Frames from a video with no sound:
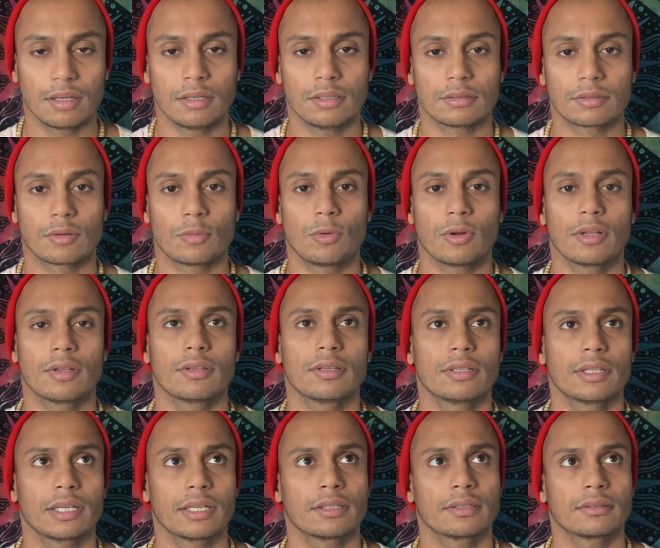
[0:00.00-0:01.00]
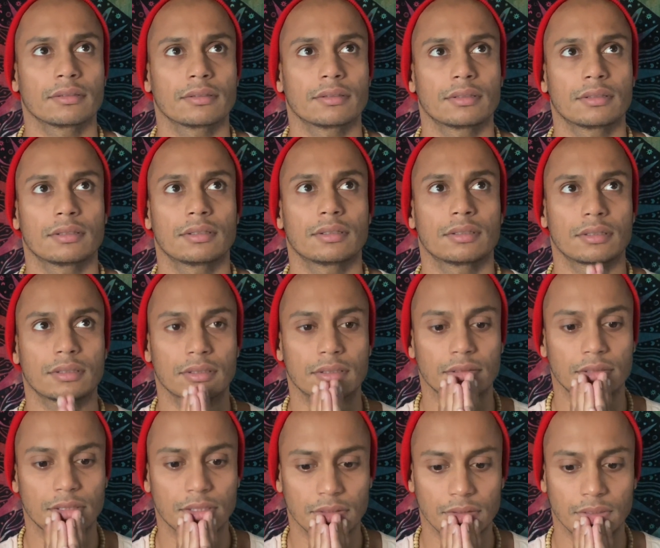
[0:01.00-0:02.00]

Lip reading: So one of the things,